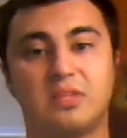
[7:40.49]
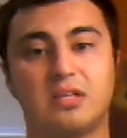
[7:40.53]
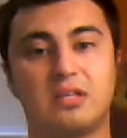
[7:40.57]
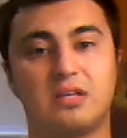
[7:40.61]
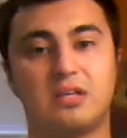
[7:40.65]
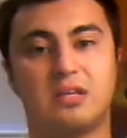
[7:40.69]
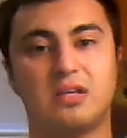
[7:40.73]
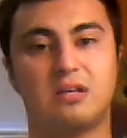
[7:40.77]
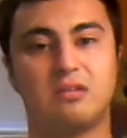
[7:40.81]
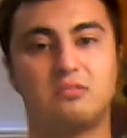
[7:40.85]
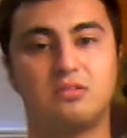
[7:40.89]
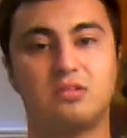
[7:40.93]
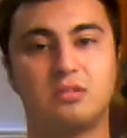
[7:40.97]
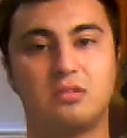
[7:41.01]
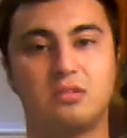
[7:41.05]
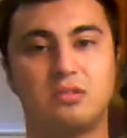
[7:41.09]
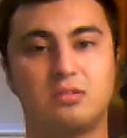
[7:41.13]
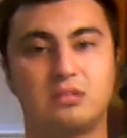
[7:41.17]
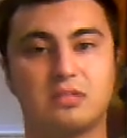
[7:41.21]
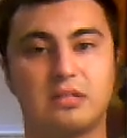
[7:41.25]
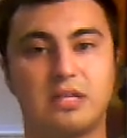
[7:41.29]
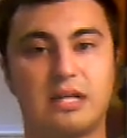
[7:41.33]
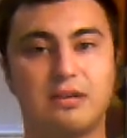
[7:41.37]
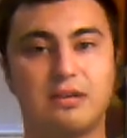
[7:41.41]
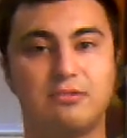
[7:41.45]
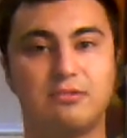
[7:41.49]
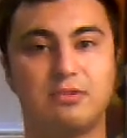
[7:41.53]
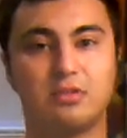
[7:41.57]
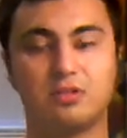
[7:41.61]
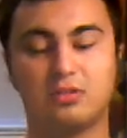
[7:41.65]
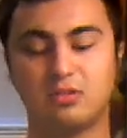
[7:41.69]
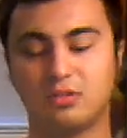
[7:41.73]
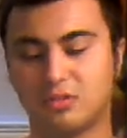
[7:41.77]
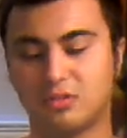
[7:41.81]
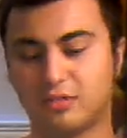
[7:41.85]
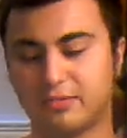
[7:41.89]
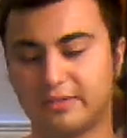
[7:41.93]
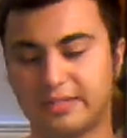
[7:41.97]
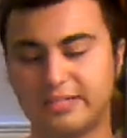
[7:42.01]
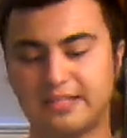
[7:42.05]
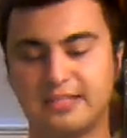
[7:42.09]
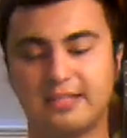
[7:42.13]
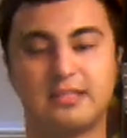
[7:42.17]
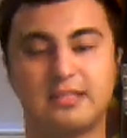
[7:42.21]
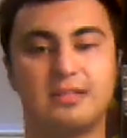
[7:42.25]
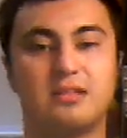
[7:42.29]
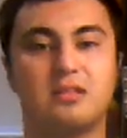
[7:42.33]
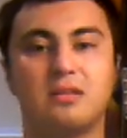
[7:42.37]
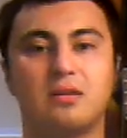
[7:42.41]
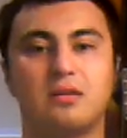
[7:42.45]
and Luke Skywalker go like
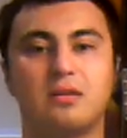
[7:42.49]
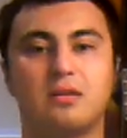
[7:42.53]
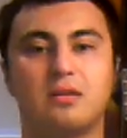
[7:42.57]
this,